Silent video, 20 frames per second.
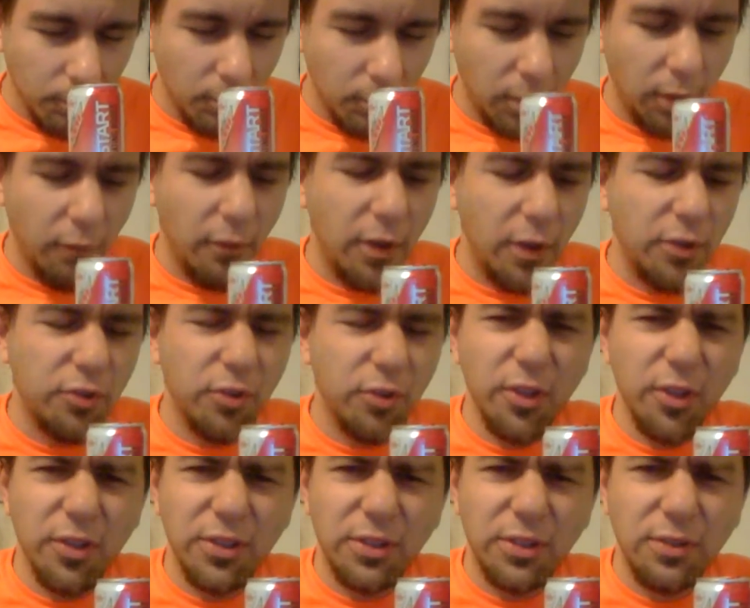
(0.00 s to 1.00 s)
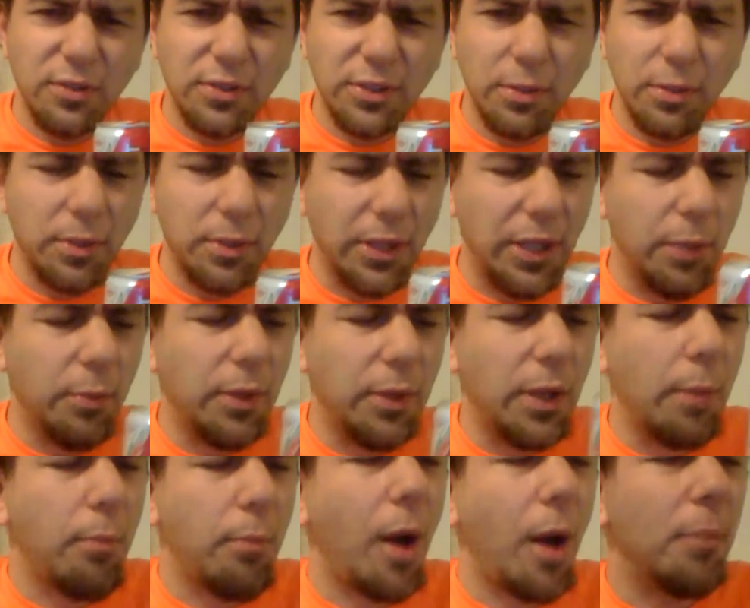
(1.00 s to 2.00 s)
Eventually there's some kiwi
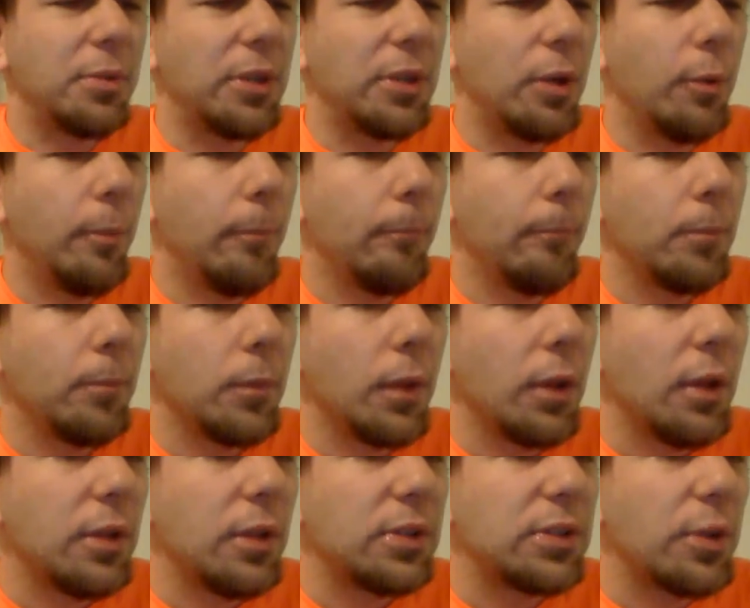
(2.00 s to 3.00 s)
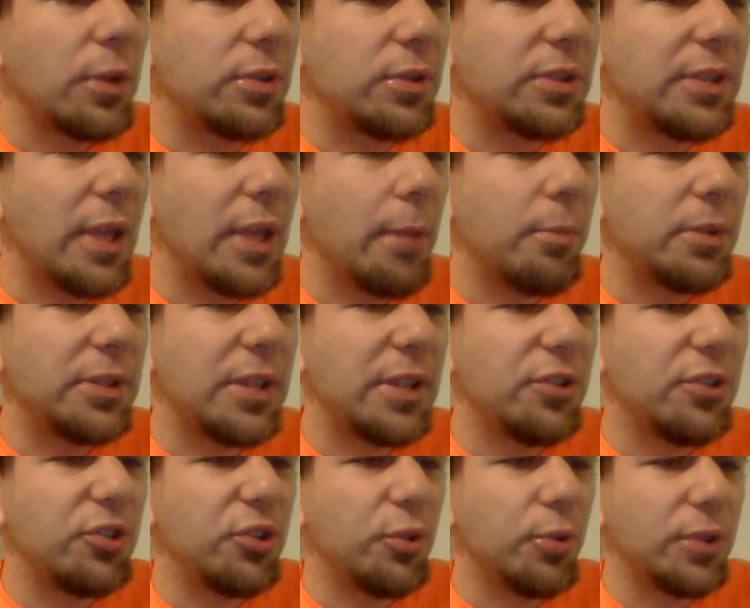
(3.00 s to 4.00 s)
that pops out. So it's
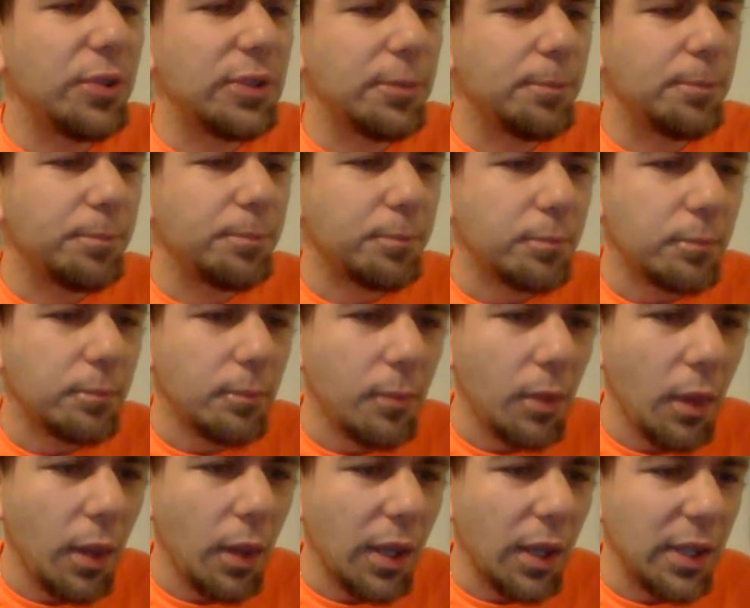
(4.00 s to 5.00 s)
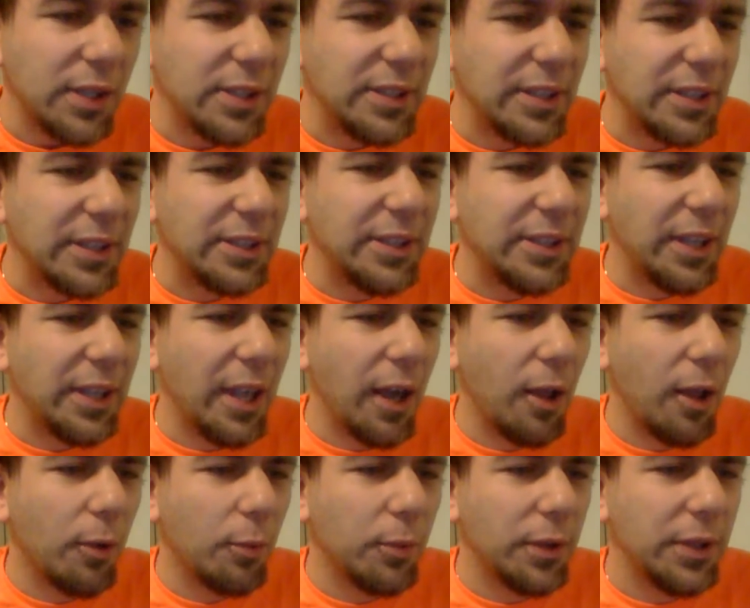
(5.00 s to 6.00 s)
10% juice, 60
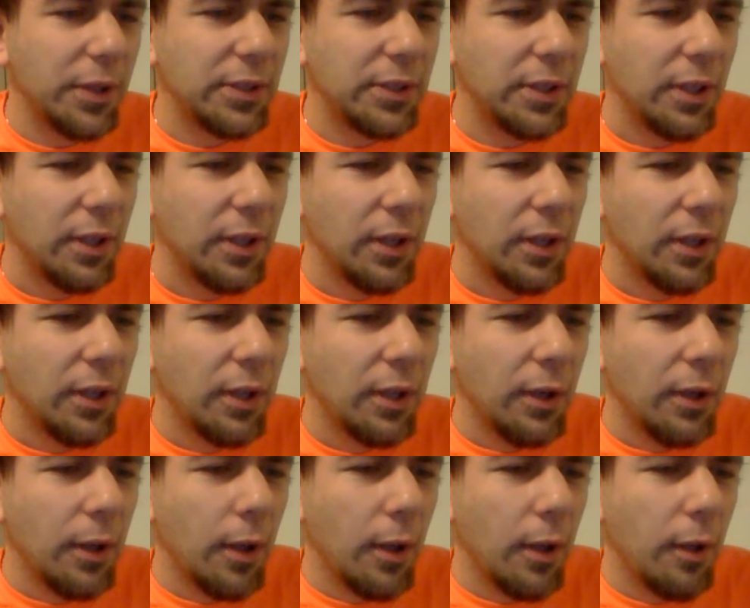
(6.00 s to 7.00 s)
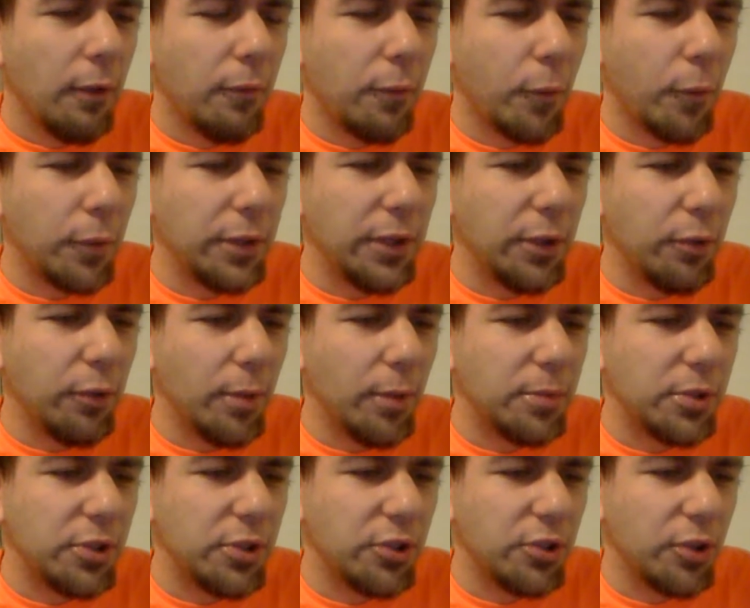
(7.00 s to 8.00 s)
calories, 14
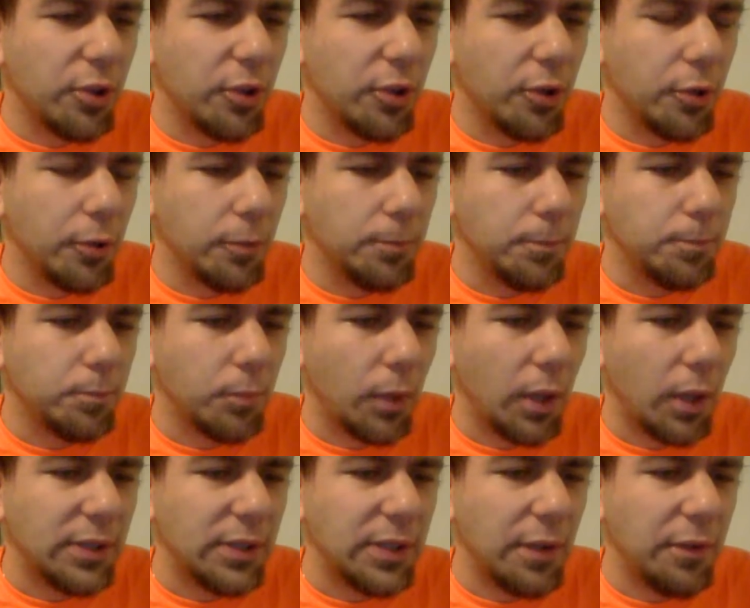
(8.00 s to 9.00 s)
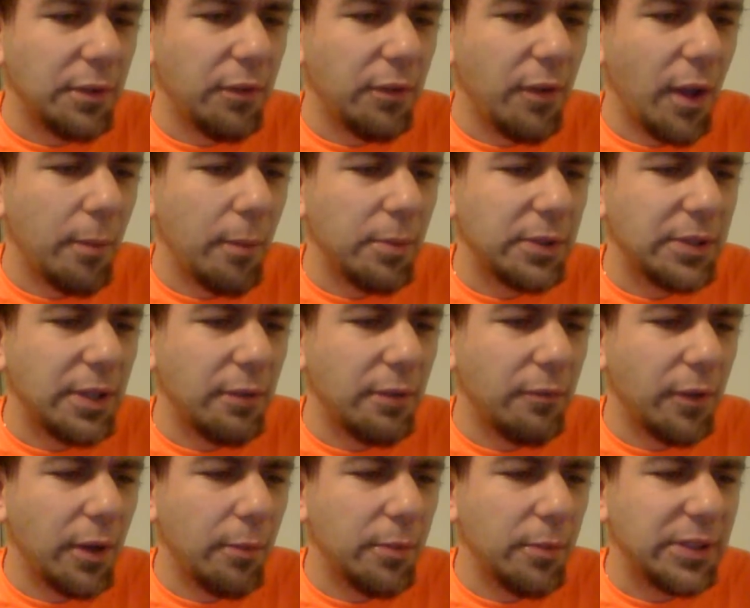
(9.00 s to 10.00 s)
grams of sugar,
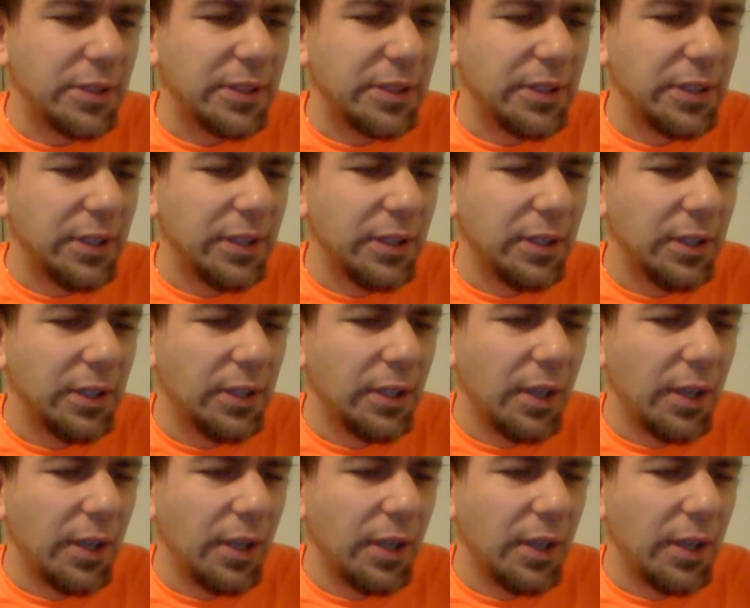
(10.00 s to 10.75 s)
75% vitamin C,